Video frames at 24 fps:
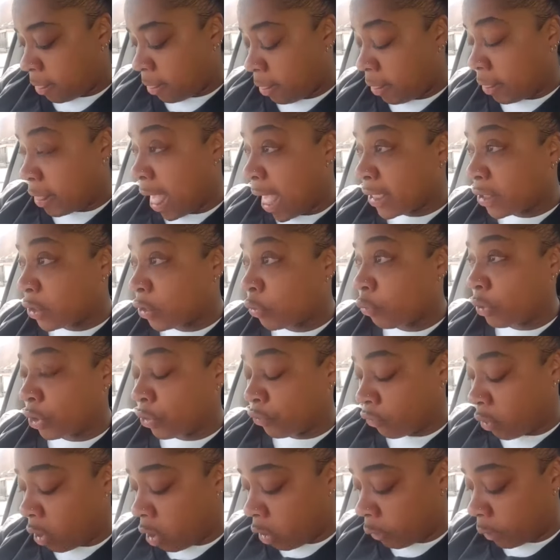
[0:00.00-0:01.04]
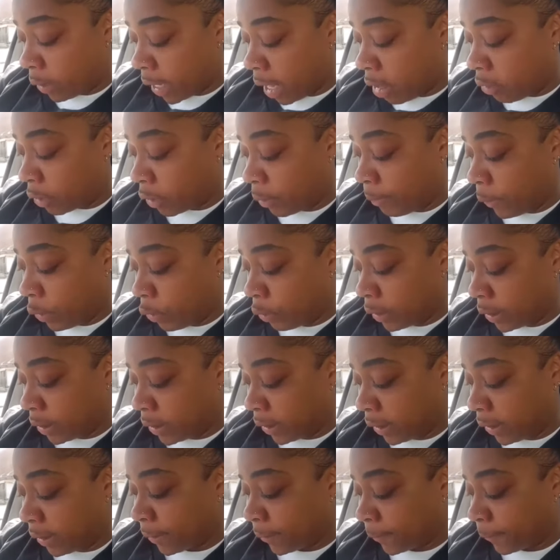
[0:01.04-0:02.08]
That's what's wrong with our
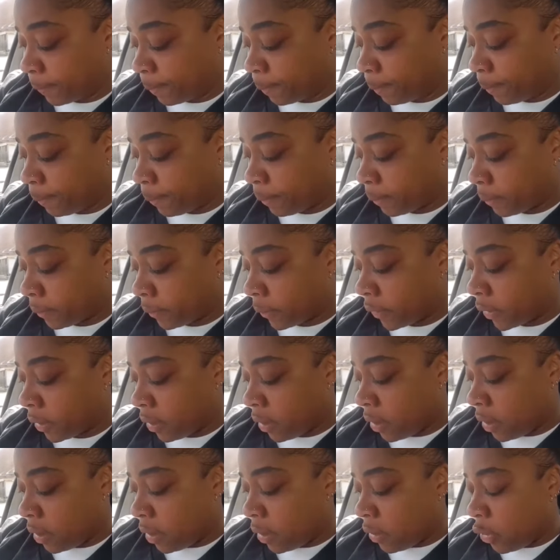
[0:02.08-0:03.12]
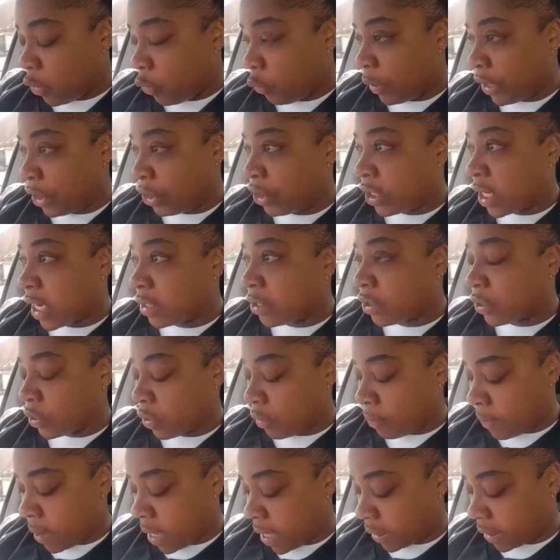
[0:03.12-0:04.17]
community. We judge
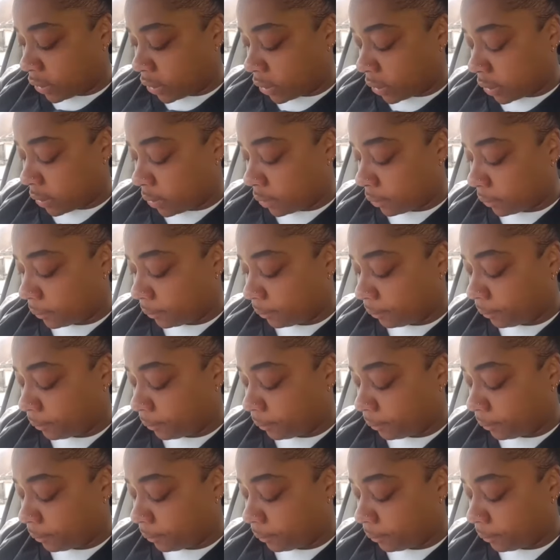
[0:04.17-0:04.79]
so much